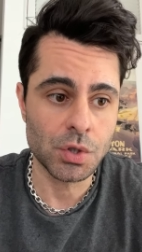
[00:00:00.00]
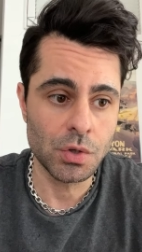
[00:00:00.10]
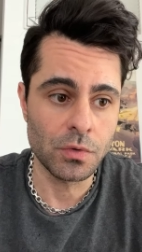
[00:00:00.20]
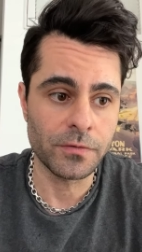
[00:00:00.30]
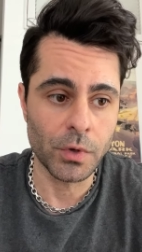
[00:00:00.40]

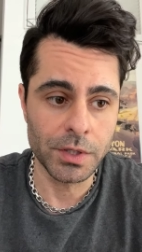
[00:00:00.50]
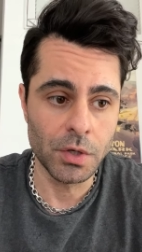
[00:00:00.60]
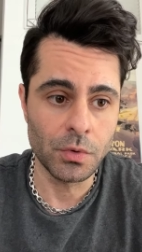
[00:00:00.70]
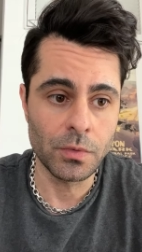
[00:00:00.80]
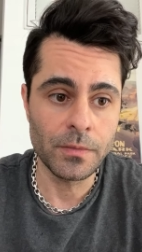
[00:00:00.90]
true for
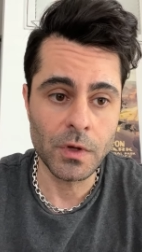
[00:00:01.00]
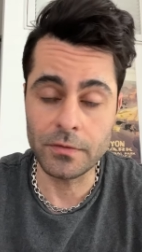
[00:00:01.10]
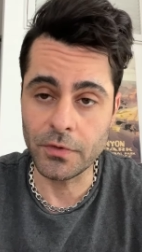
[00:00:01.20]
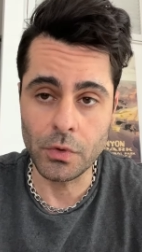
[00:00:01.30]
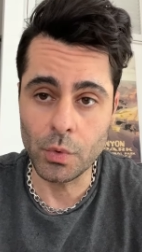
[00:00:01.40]
you
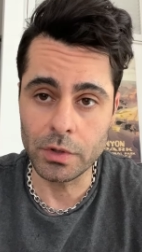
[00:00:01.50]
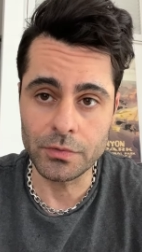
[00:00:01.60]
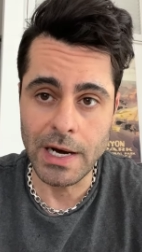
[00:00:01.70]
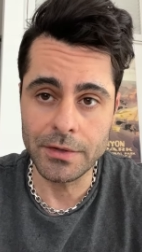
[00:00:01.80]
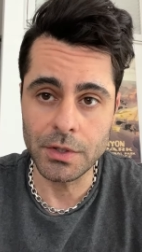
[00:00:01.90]
or for the world around